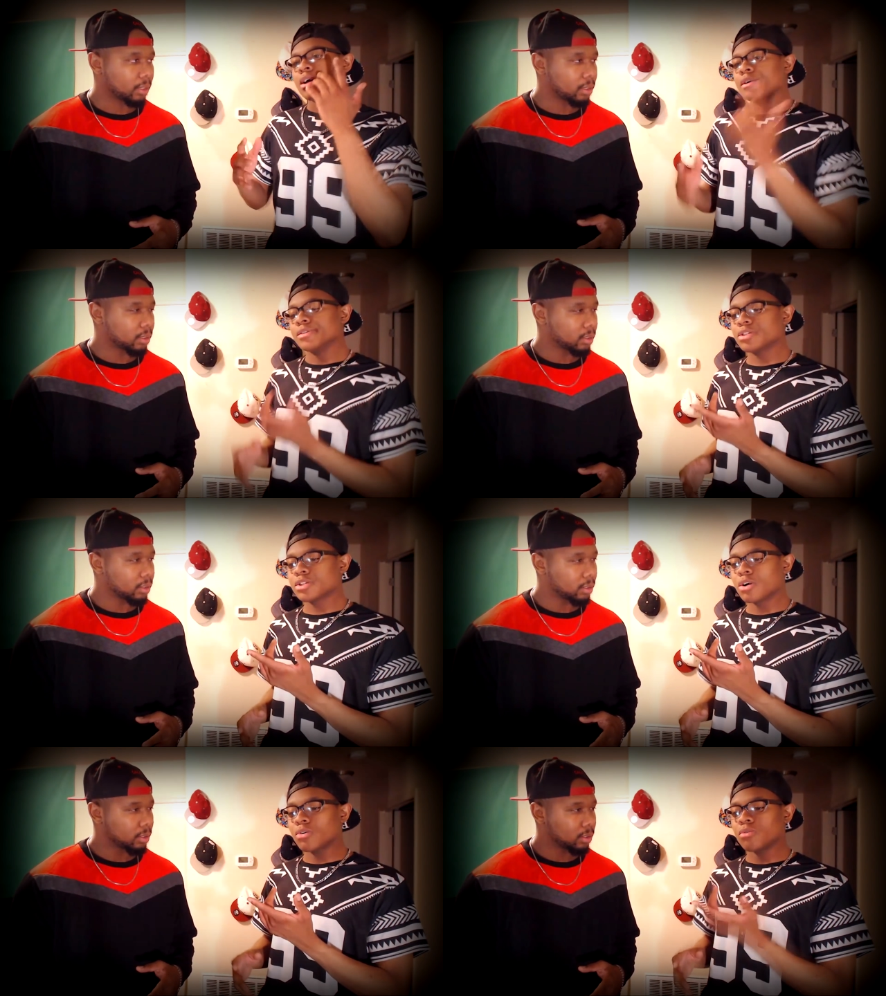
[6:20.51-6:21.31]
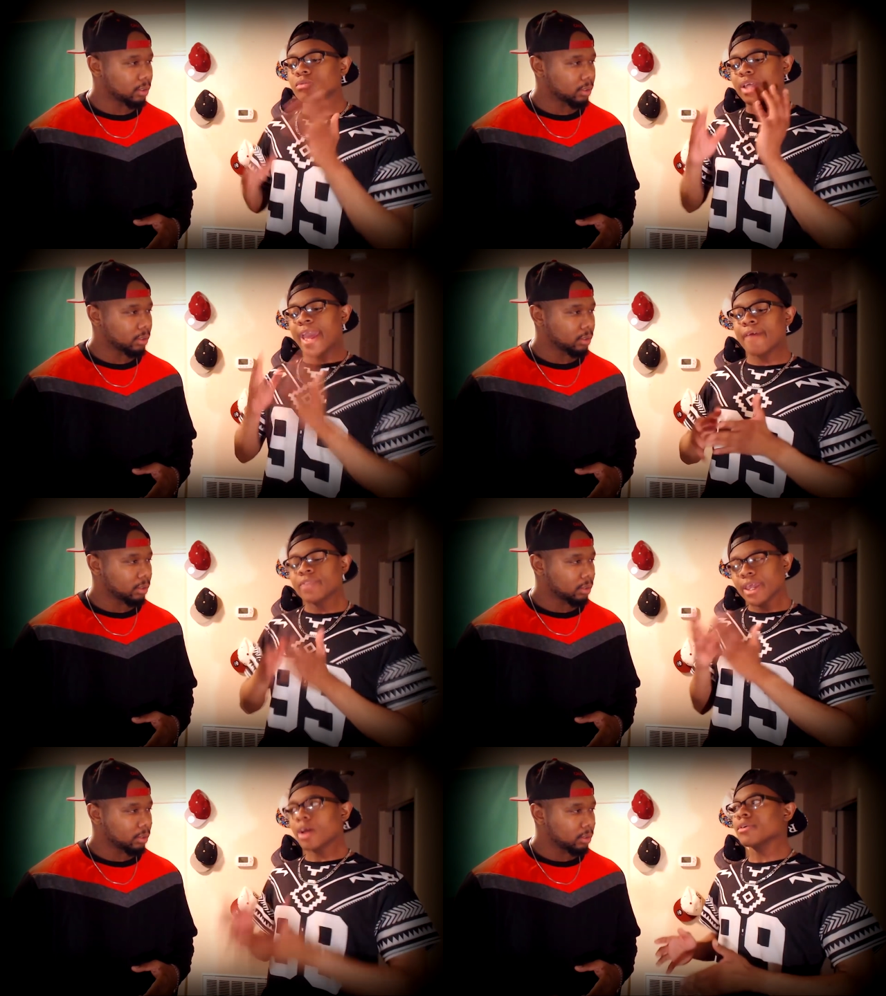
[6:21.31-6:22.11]
Speaker 1: So they have the
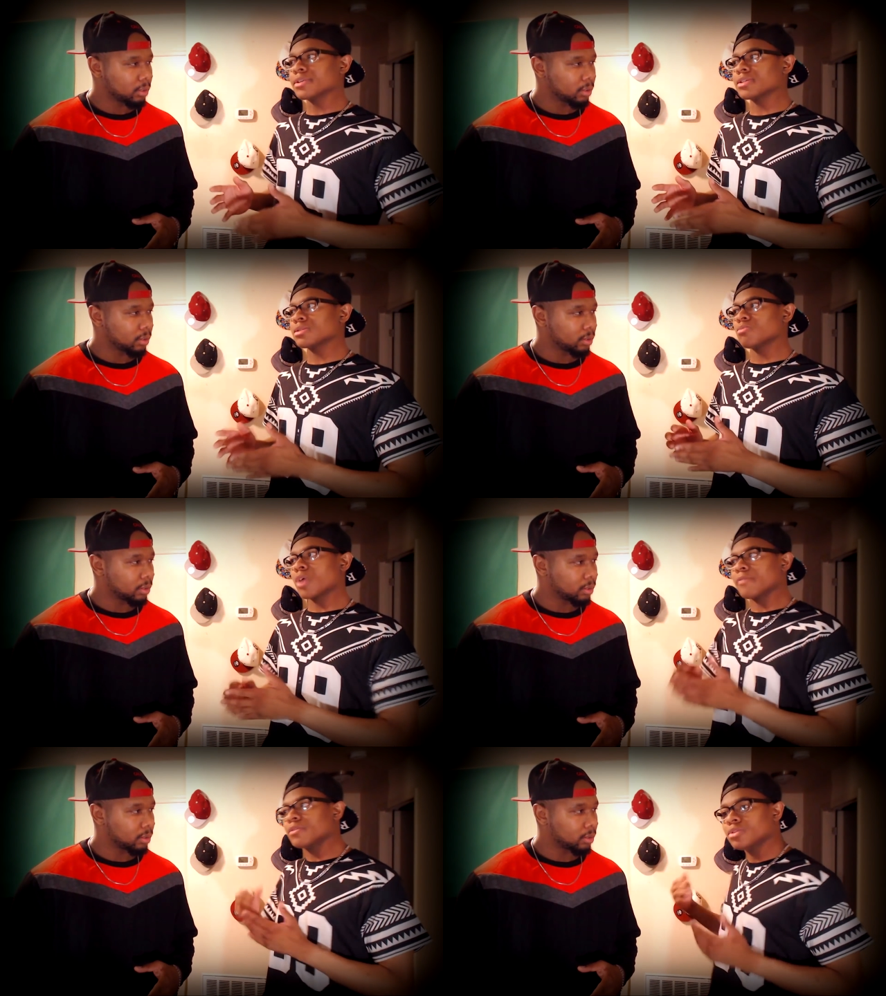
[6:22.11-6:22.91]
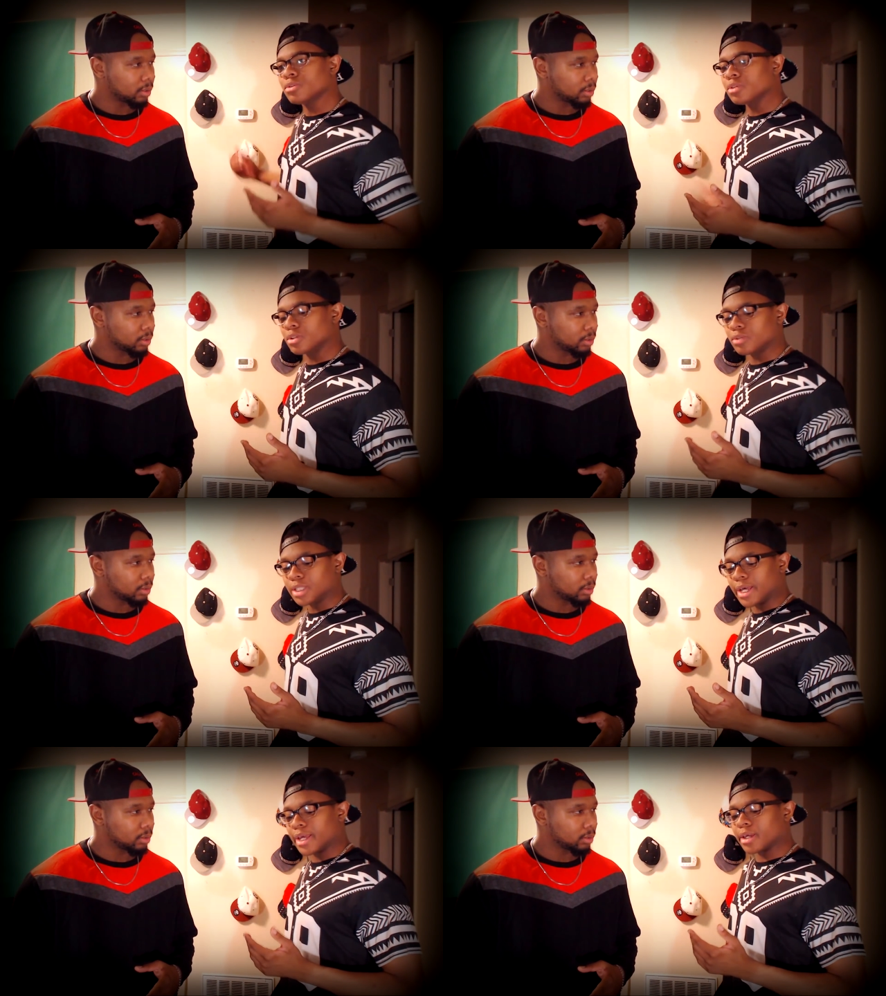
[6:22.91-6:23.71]
counter system where if you do the through the
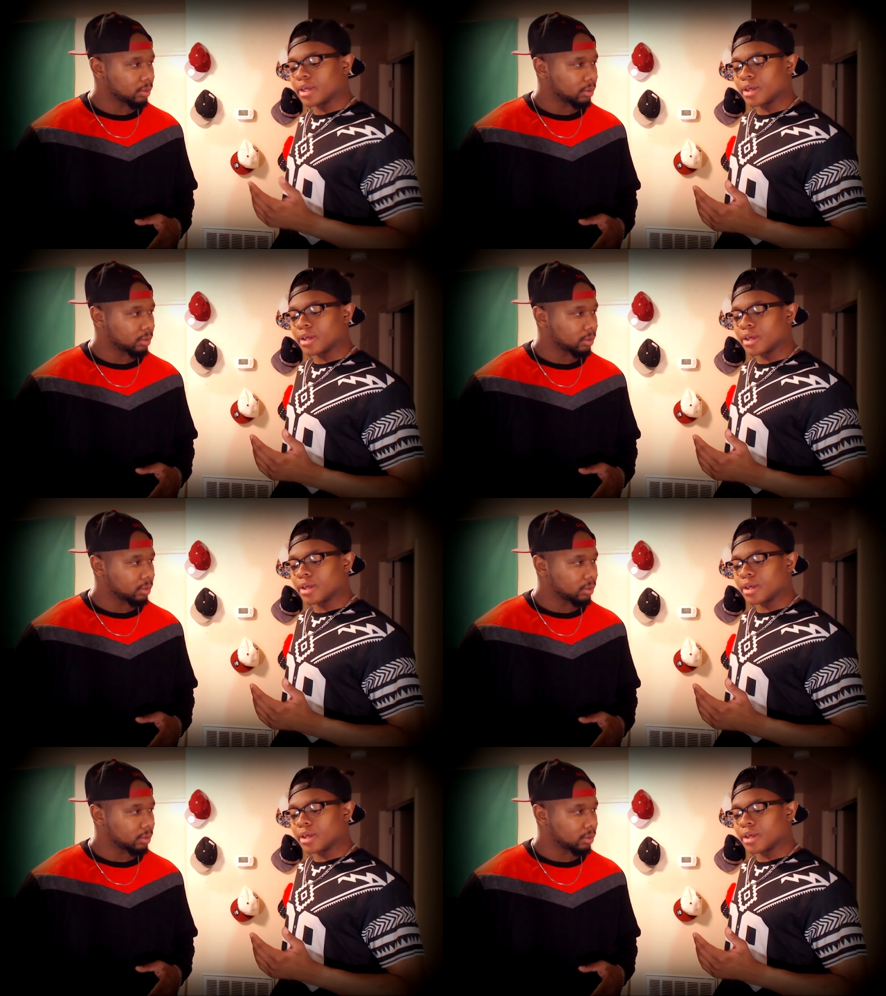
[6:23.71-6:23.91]
leg,